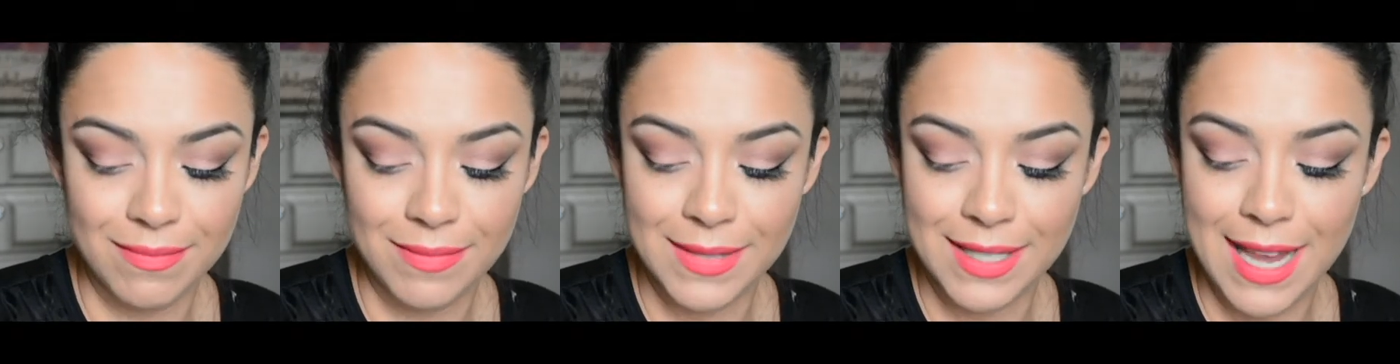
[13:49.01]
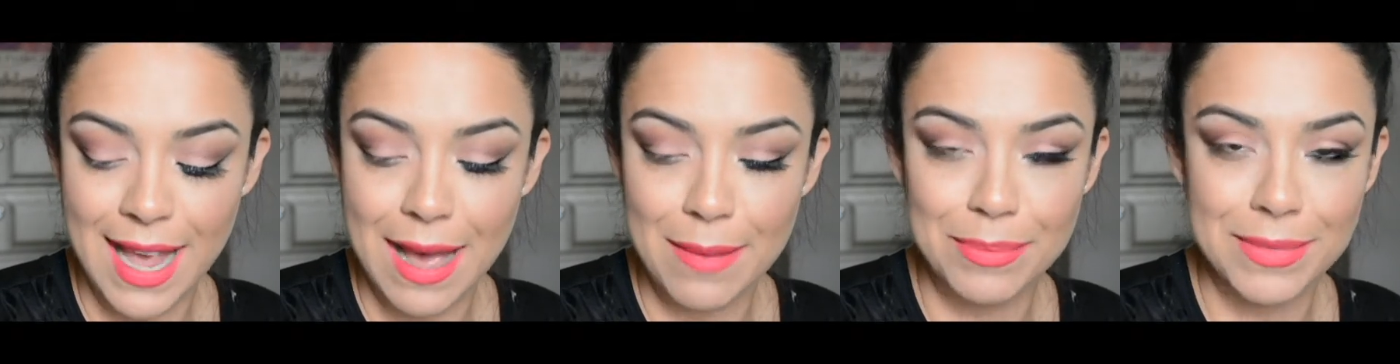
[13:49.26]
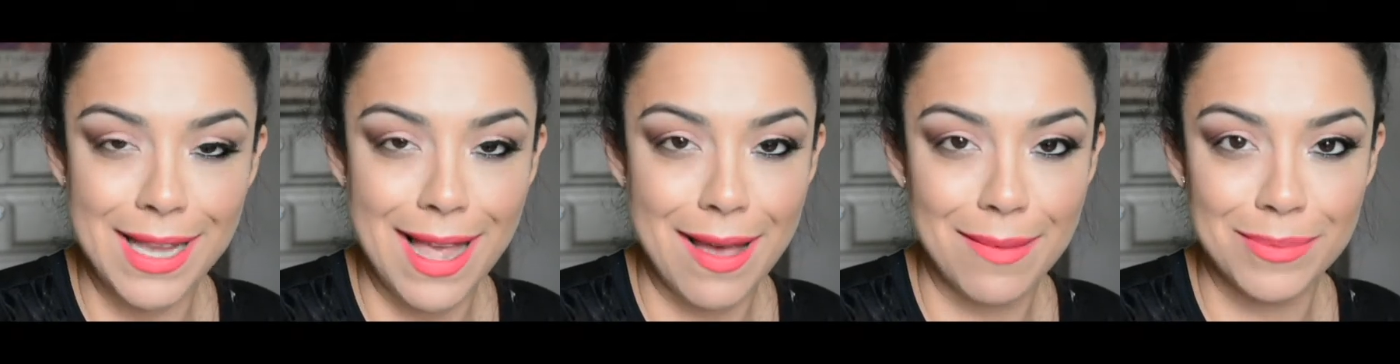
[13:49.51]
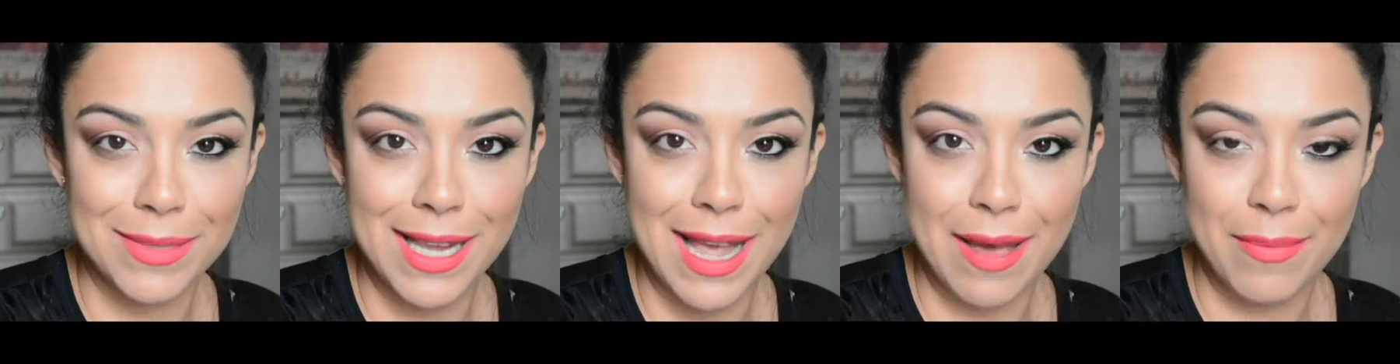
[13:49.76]
tap,
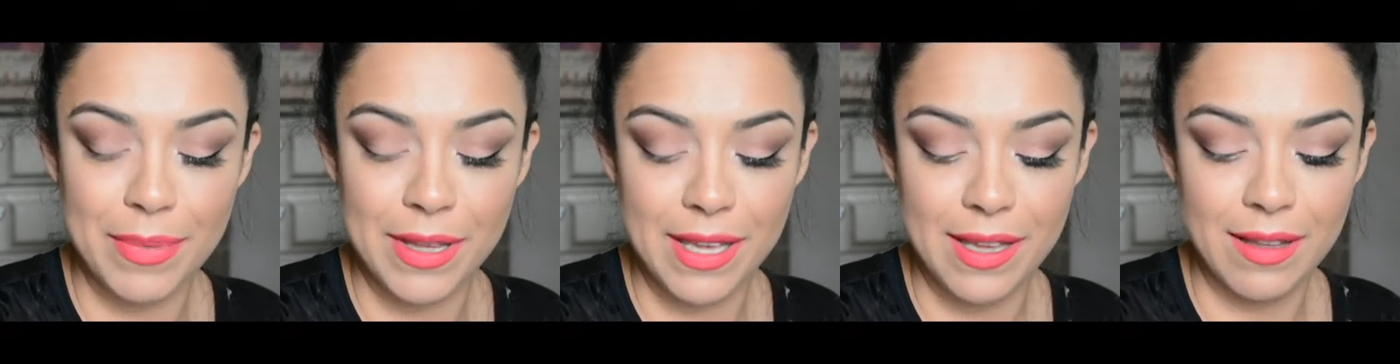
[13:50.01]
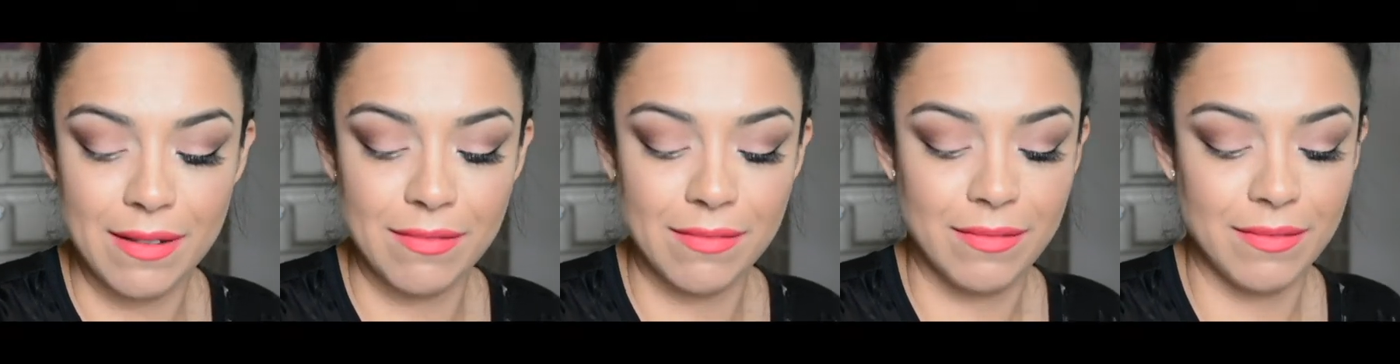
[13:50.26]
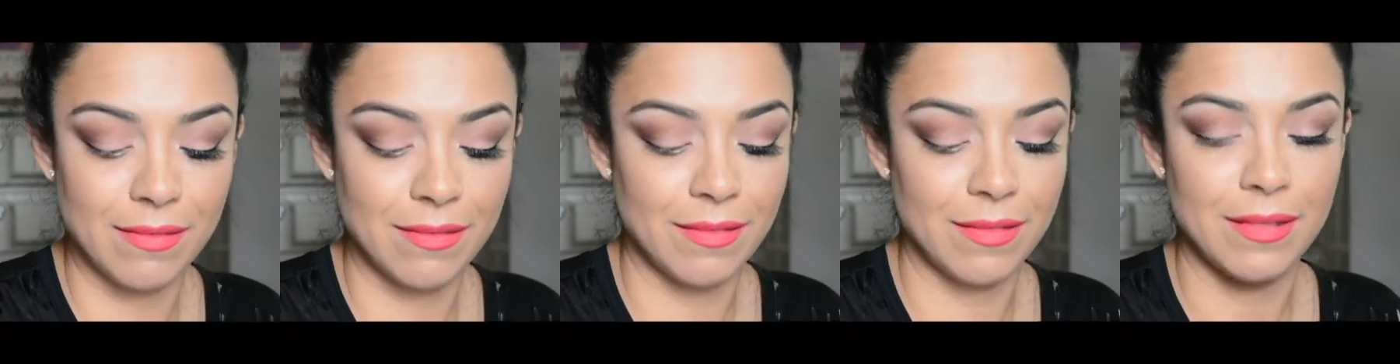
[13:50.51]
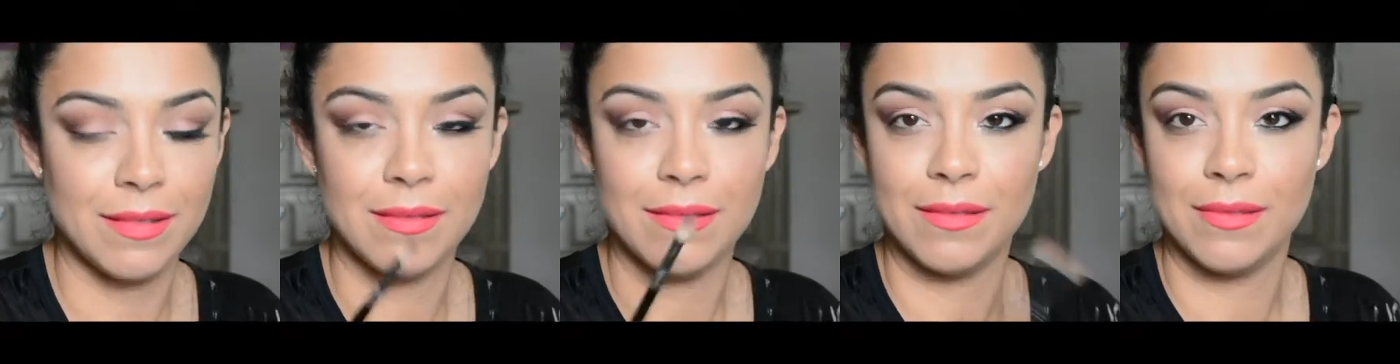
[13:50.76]
tap, tap it,
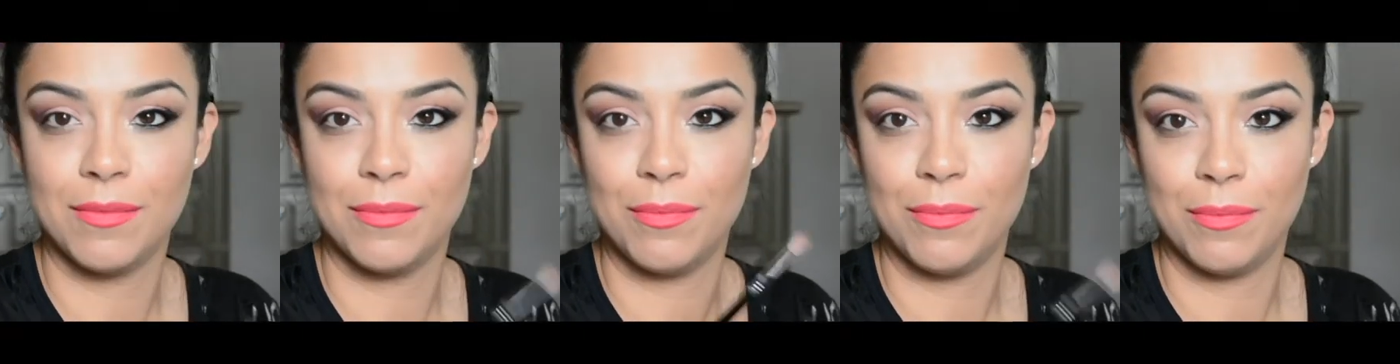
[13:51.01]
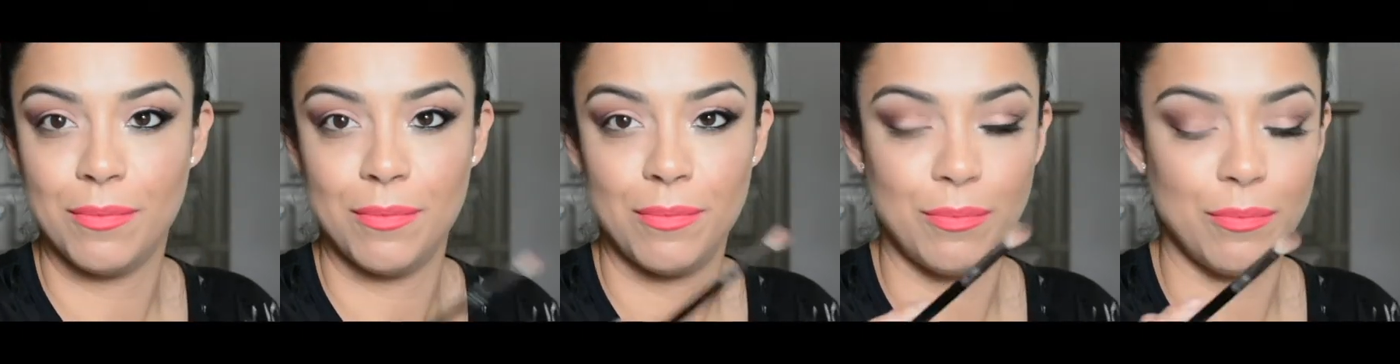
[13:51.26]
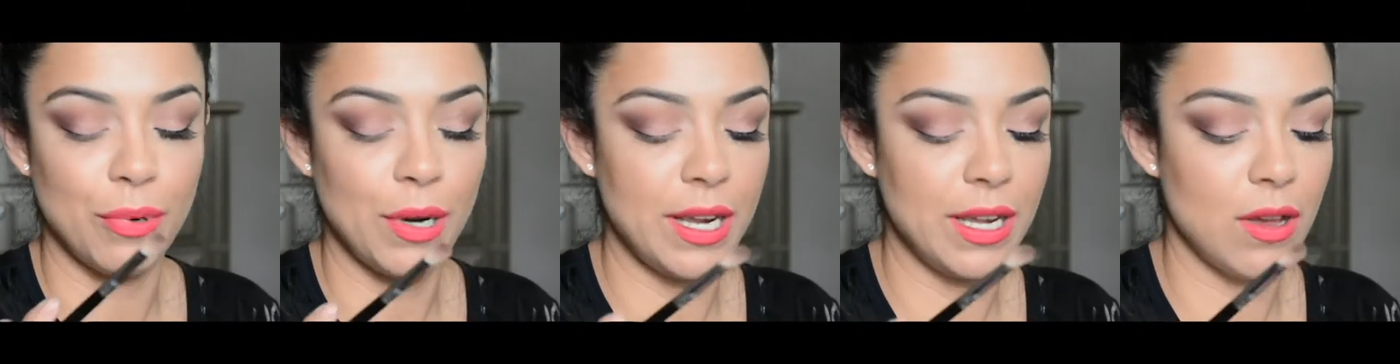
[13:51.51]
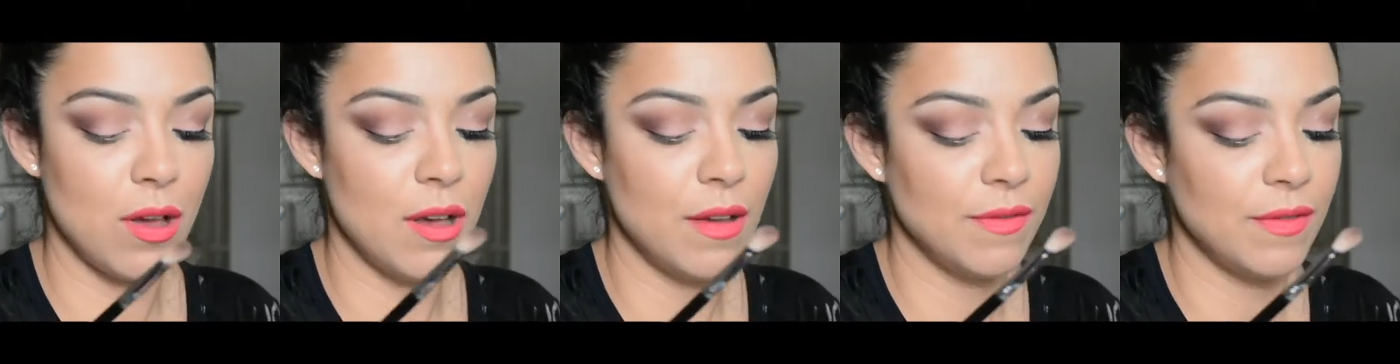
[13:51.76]

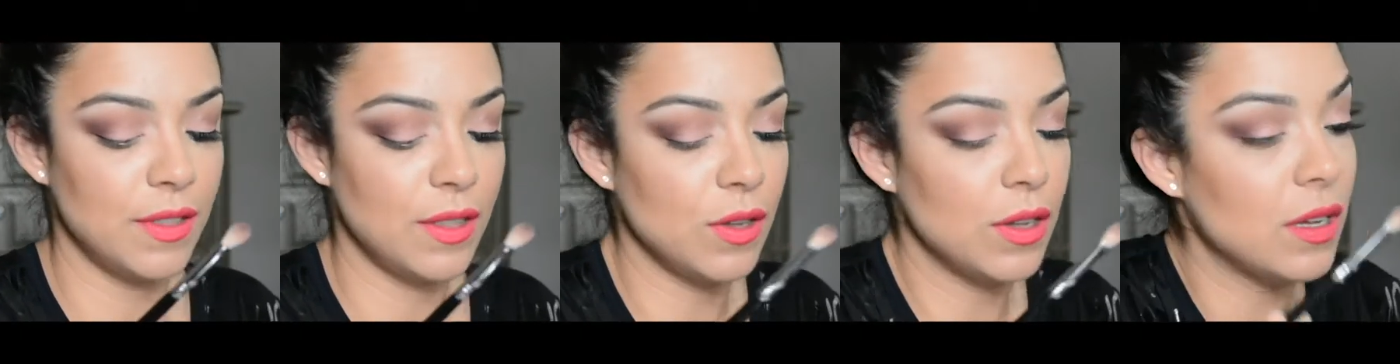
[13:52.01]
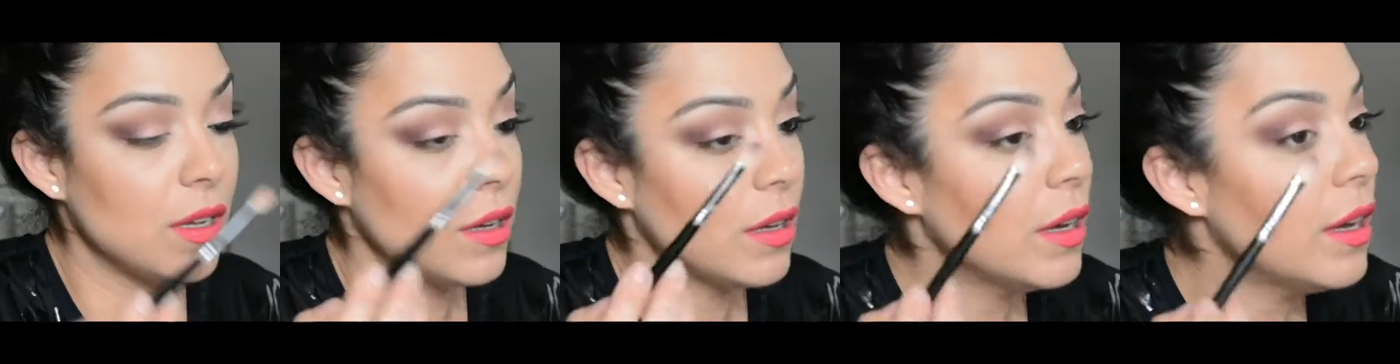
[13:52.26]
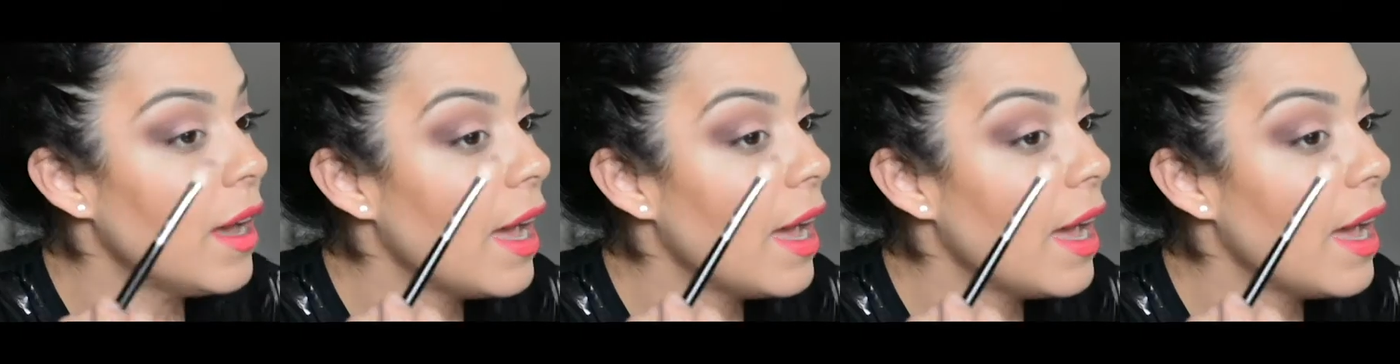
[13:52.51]
break off the